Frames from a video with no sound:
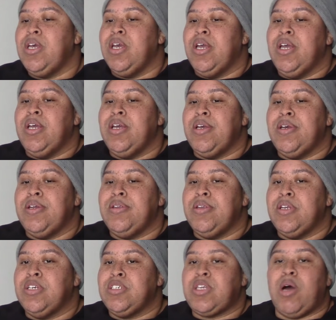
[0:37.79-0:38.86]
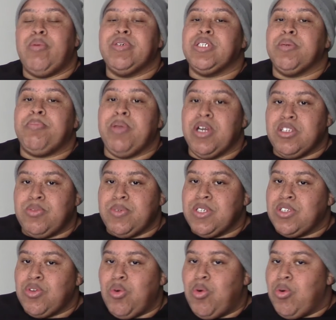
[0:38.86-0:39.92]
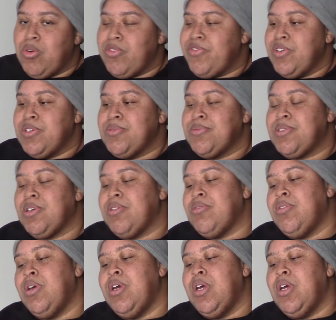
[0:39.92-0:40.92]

And it's always a plus when it's a horror film. So,